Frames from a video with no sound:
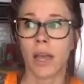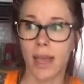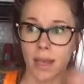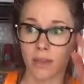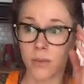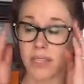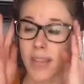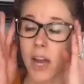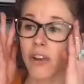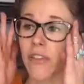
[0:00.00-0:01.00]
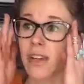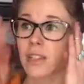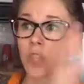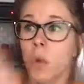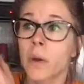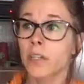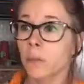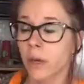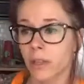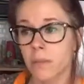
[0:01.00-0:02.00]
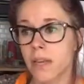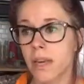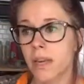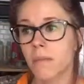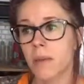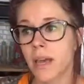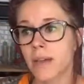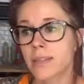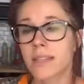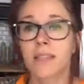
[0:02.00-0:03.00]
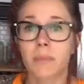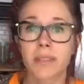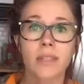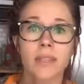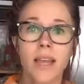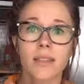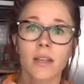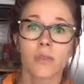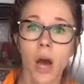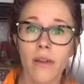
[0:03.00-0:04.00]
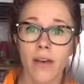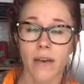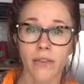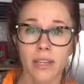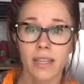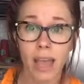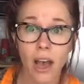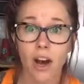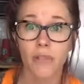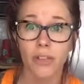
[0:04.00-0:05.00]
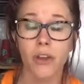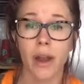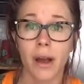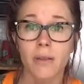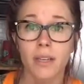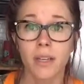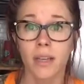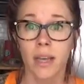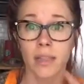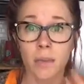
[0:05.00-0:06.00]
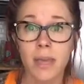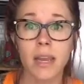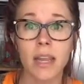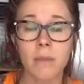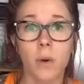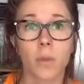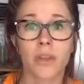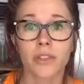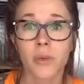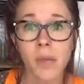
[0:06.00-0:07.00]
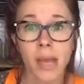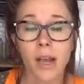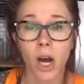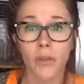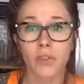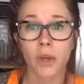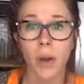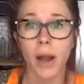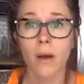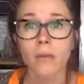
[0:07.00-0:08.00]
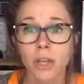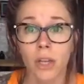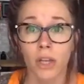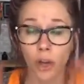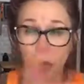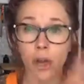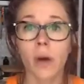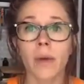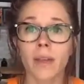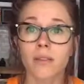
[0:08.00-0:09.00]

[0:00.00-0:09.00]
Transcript: And we sacrifice so much more in the beginning, because this business takes a lot of effort to get off the ground in the beginning. But once you get it off the ground, you're going.